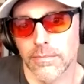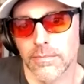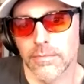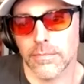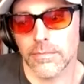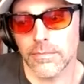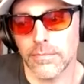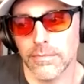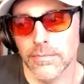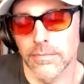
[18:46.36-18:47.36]

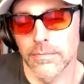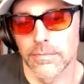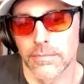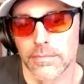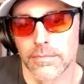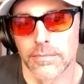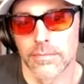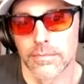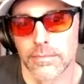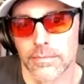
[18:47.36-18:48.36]

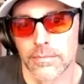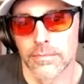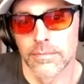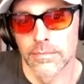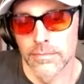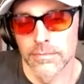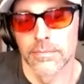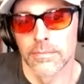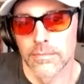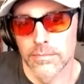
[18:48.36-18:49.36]

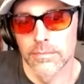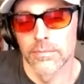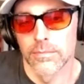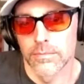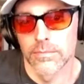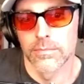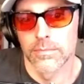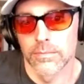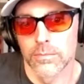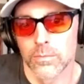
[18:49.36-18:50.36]

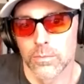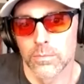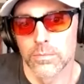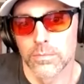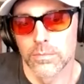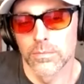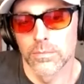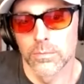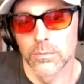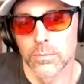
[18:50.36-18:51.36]

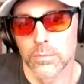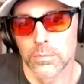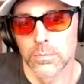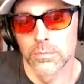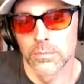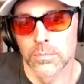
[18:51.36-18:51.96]
(not speaking)